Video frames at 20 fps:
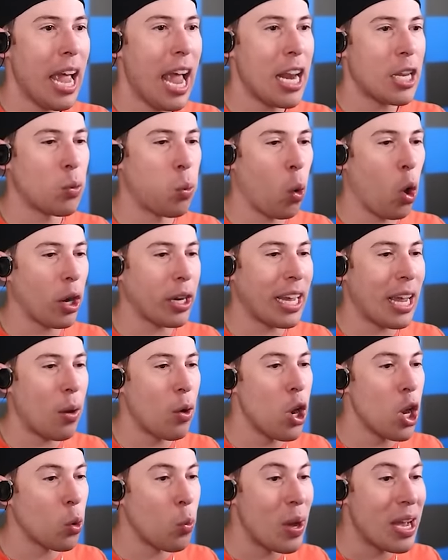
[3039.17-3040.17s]
It's working.
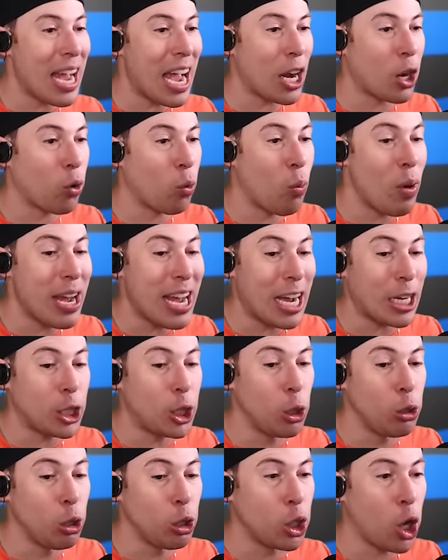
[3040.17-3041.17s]
Look, we got
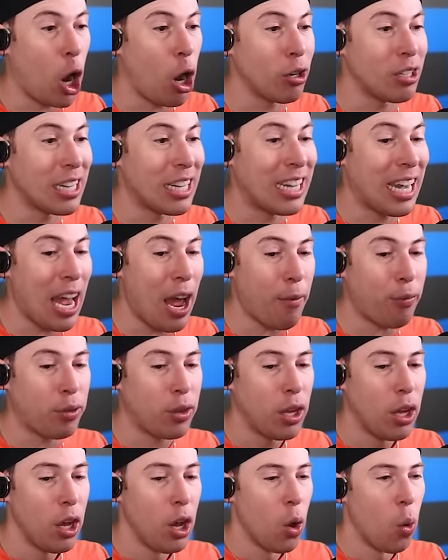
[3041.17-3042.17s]
Choo Choo Charles a
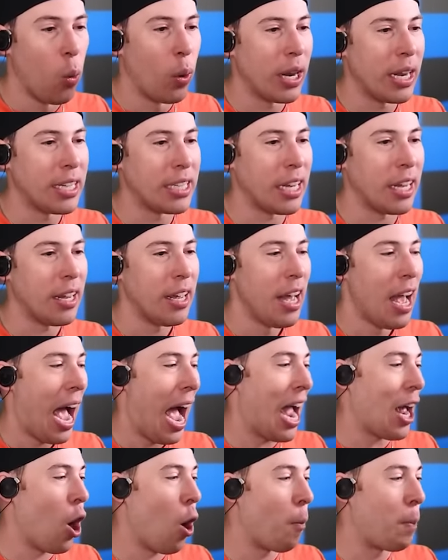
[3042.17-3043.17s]
gift. What is it?
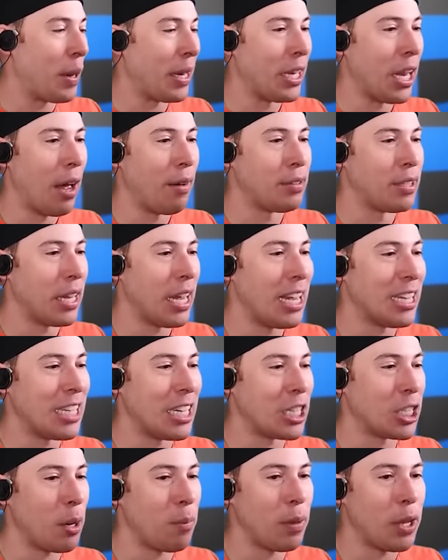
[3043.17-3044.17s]
I hope he loves it. Is
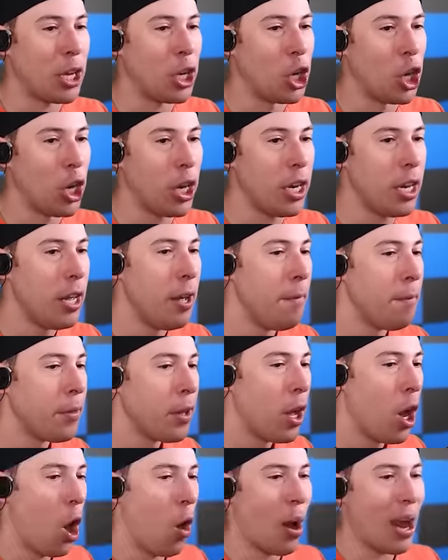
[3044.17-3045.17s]
it something good?
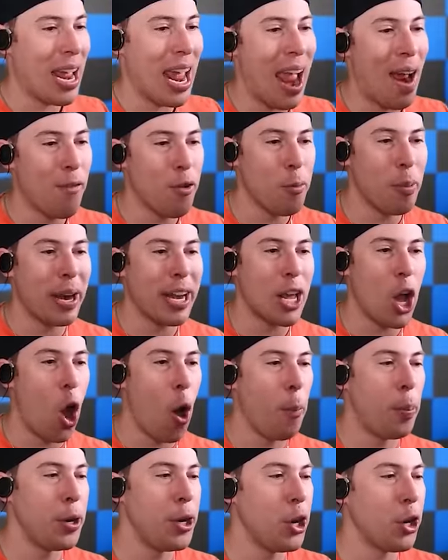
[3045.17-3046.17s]
All right, everybody
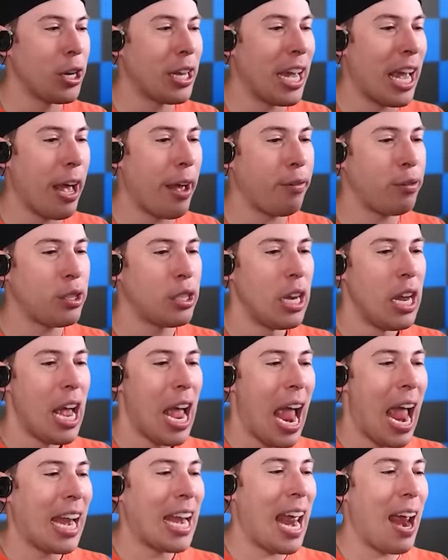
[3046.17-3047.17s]
open your
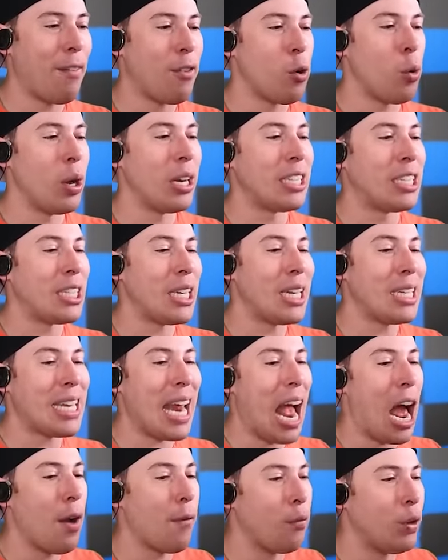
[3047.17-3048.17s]
gifts and everyone sit
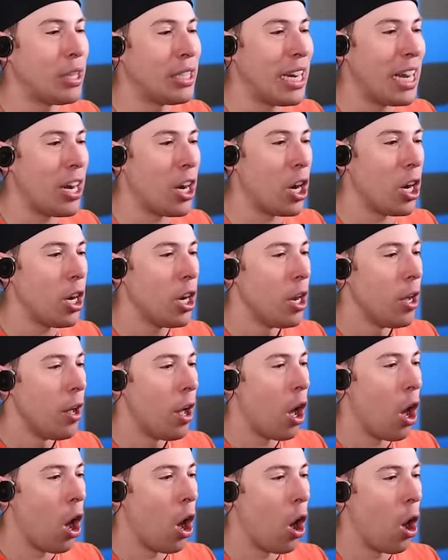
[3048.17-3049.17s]
down for dinner.
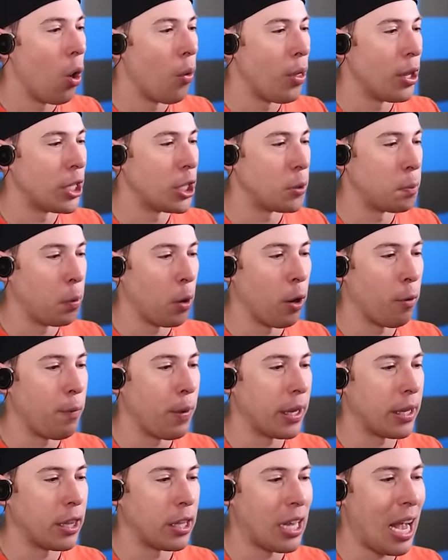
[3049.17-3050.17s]
Oh, this is
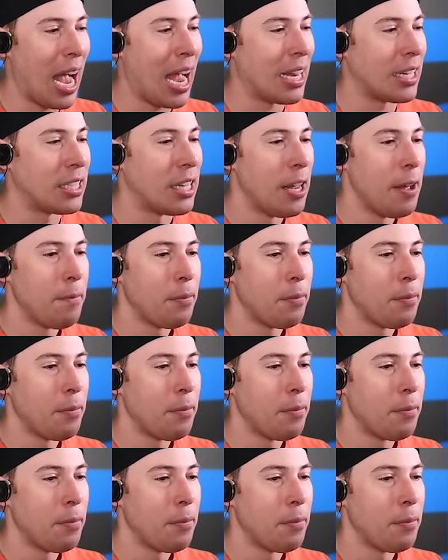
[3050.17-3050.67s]
perfect. Guys,